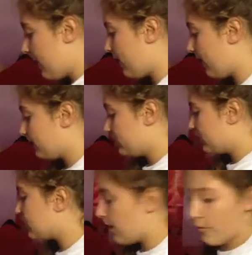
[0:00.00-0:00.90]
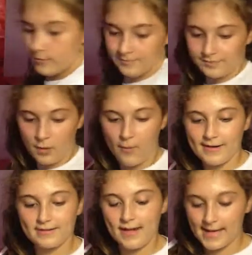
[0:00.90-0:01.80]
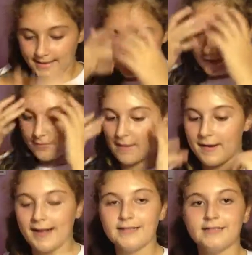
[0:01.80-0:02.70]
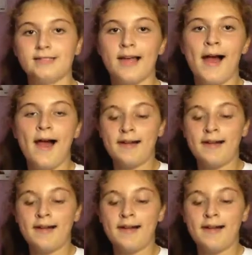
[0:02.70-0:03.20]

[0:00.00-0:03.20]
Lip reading: Okay, so we're going to go ahead and start with my pants.